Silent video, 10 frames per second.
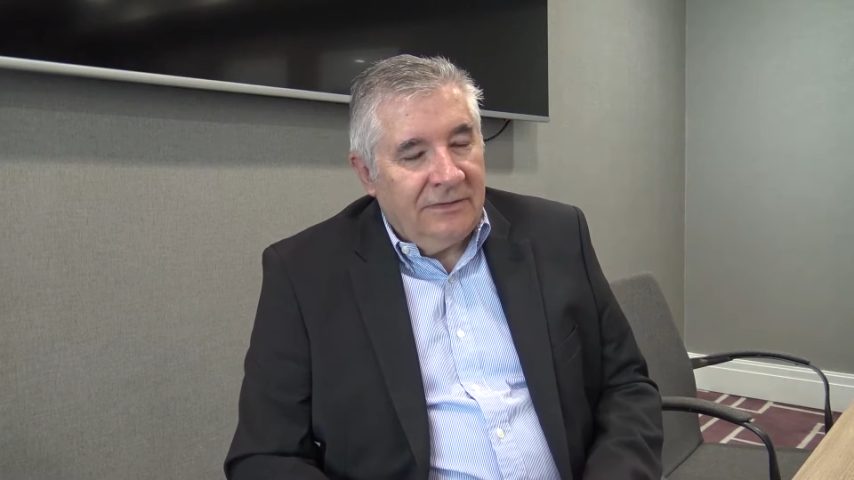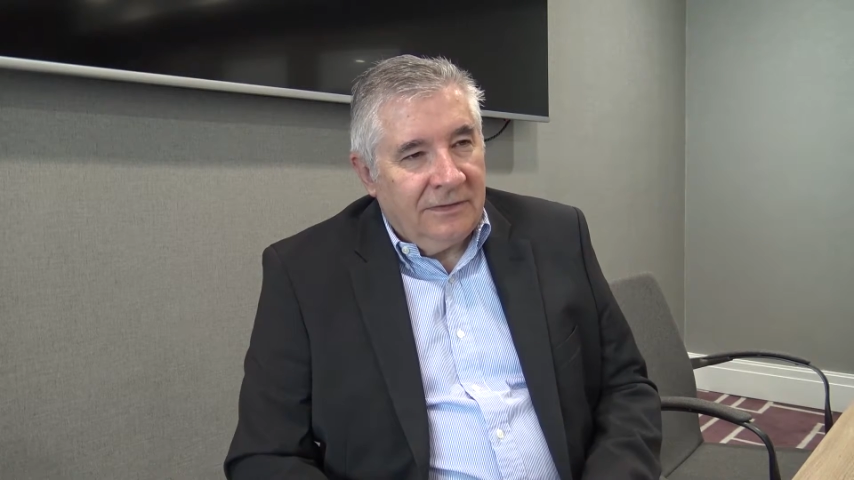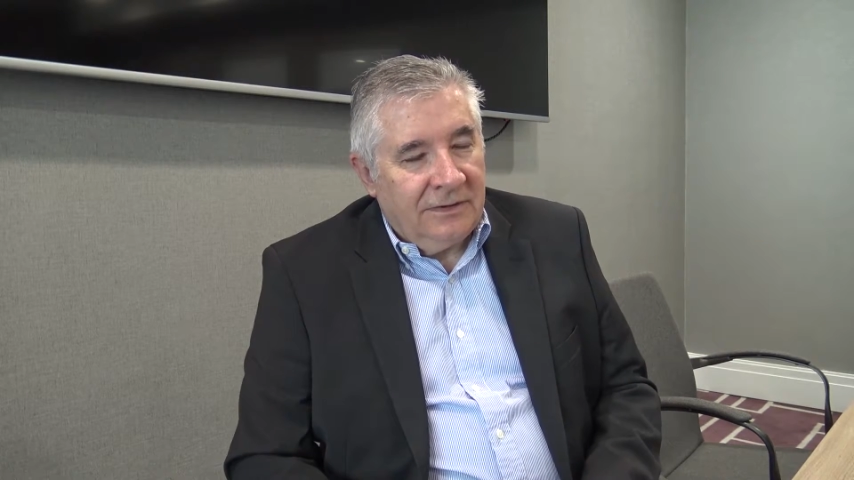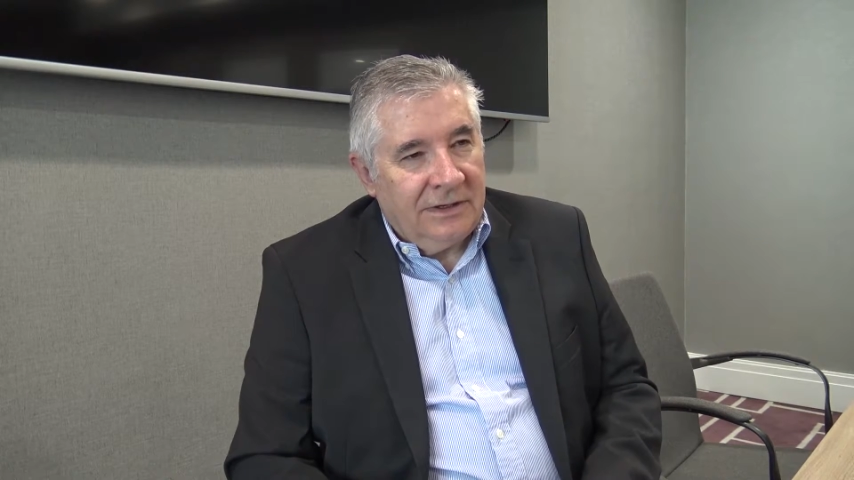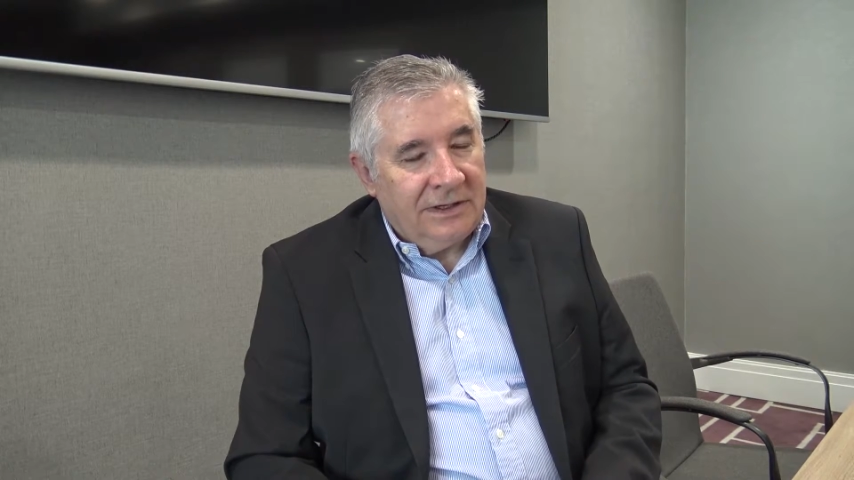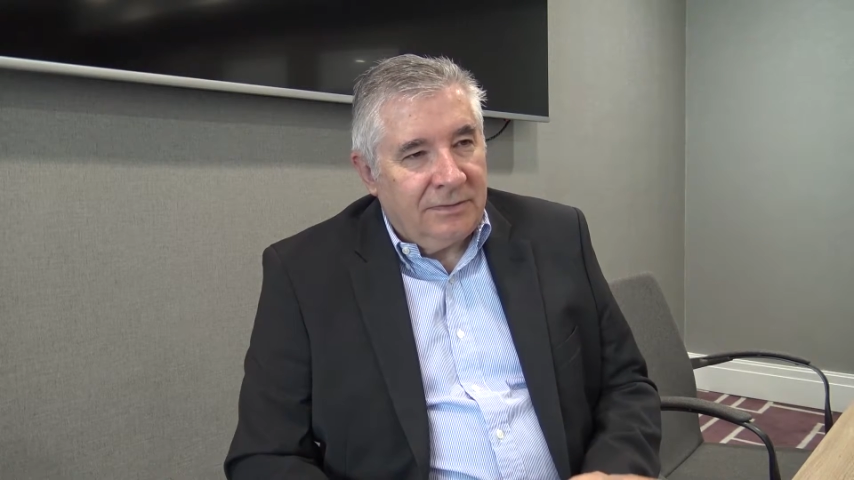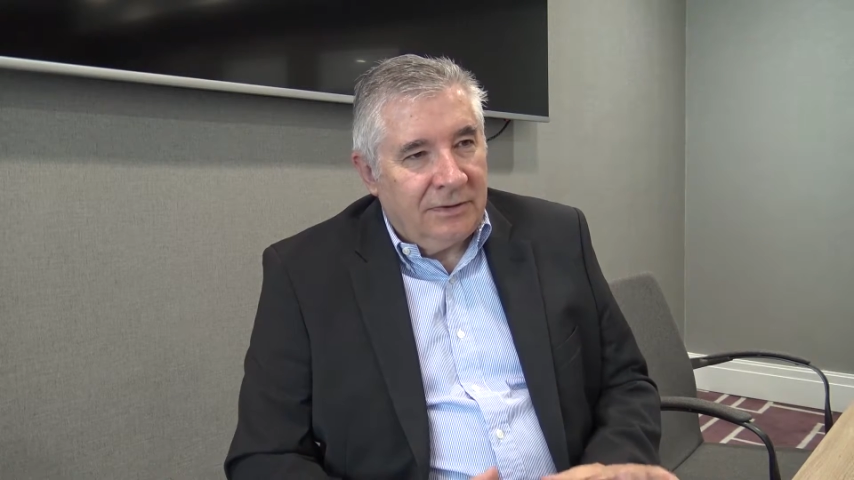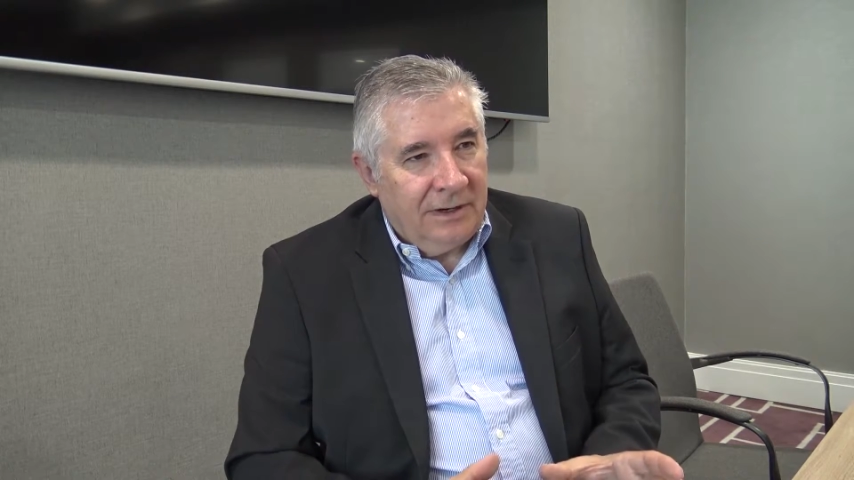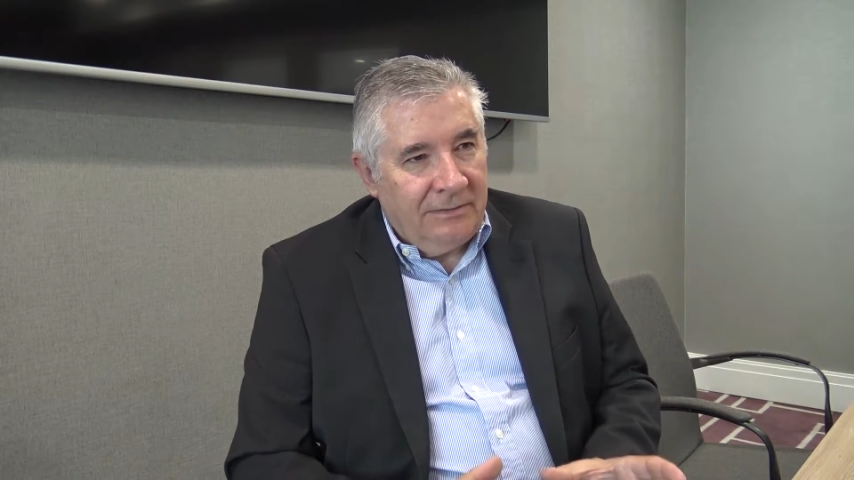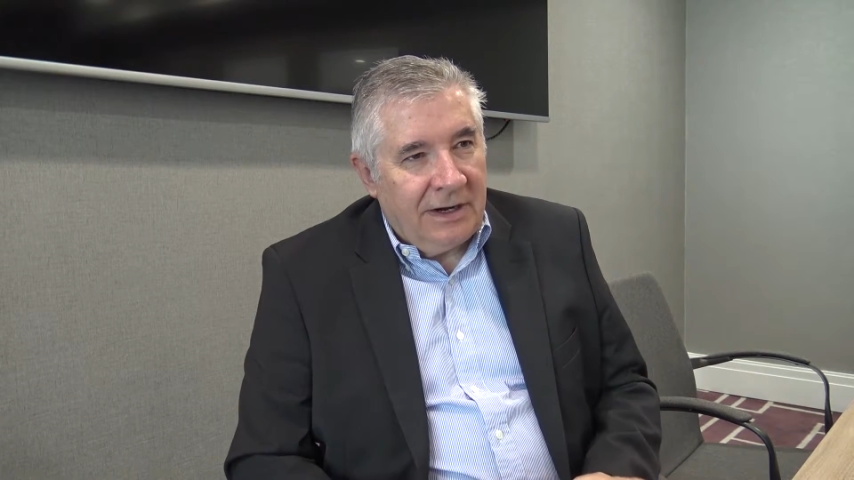for is
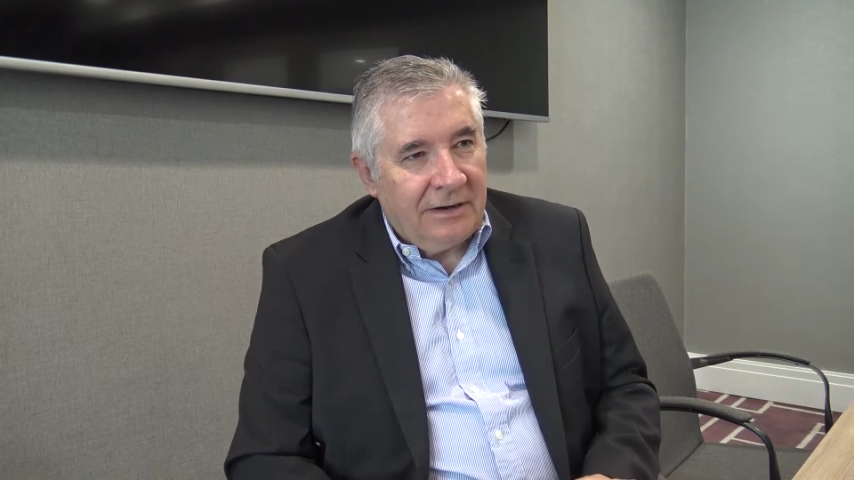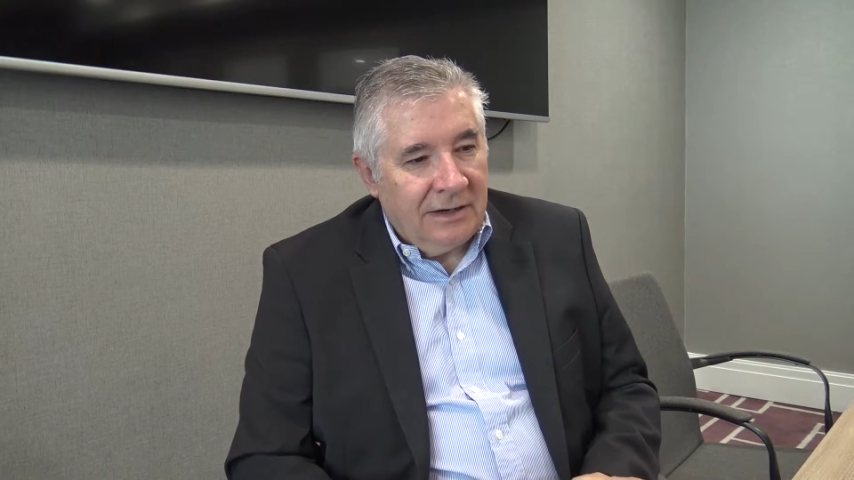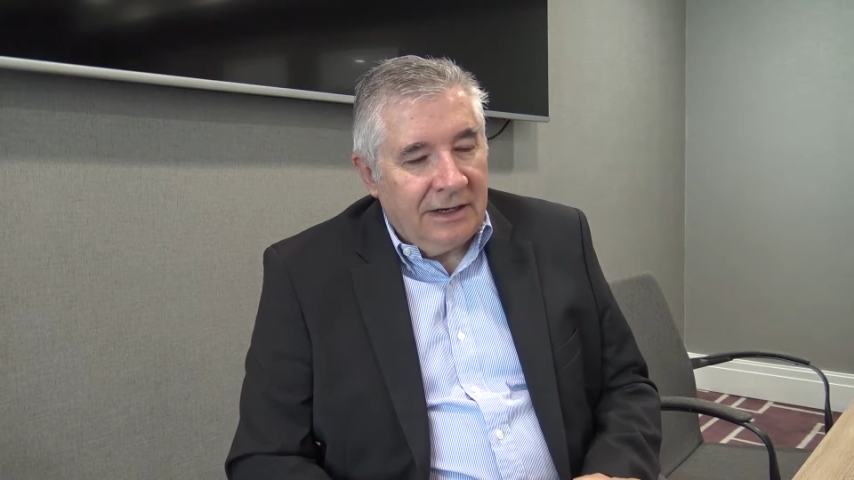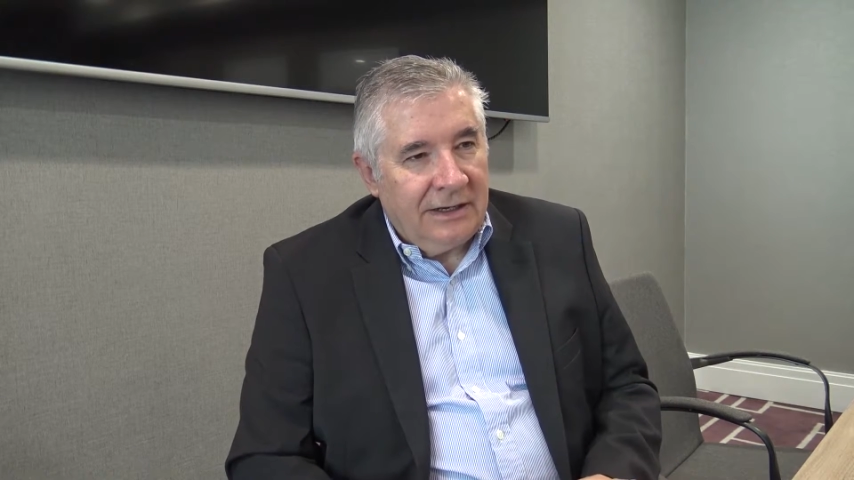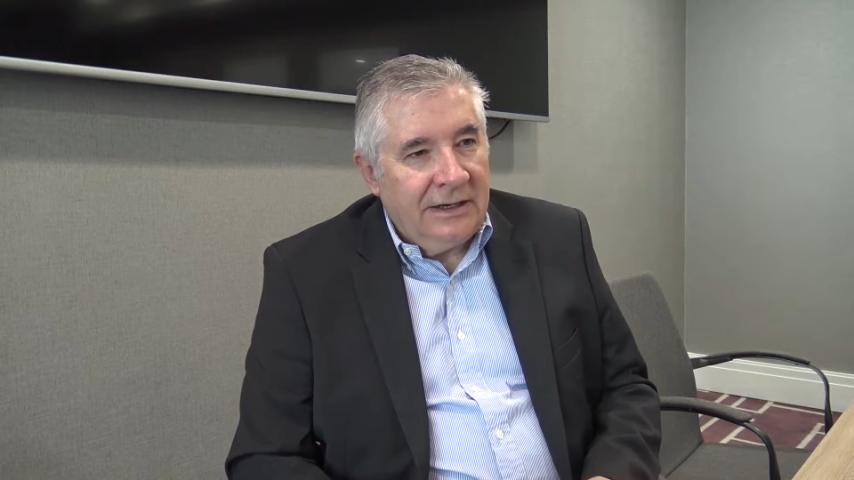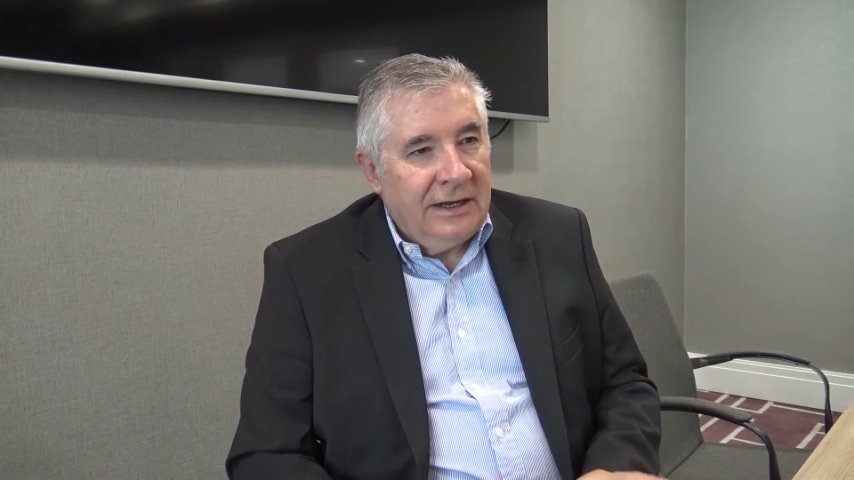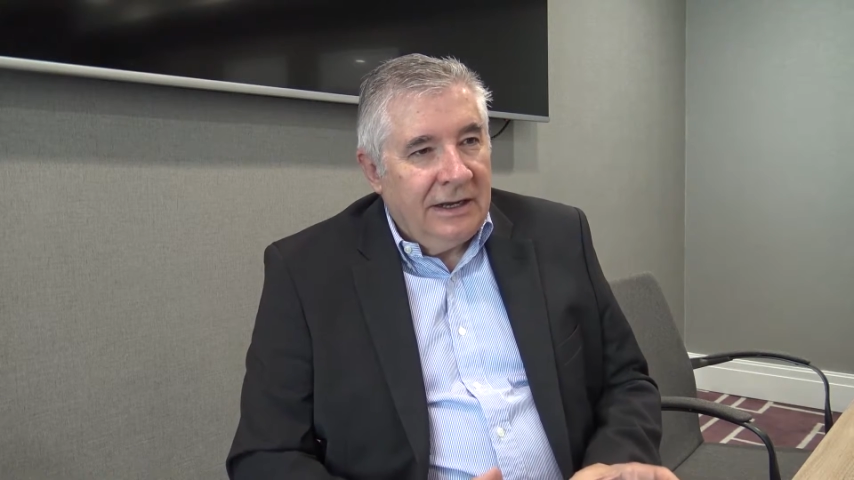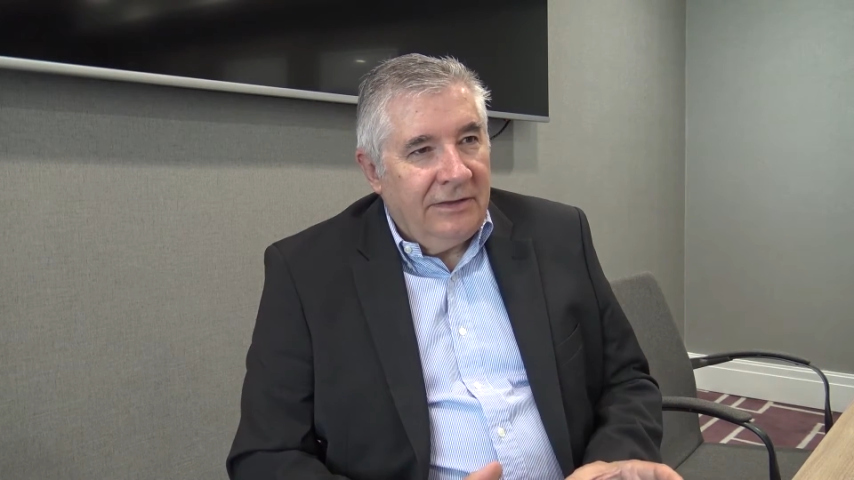primarily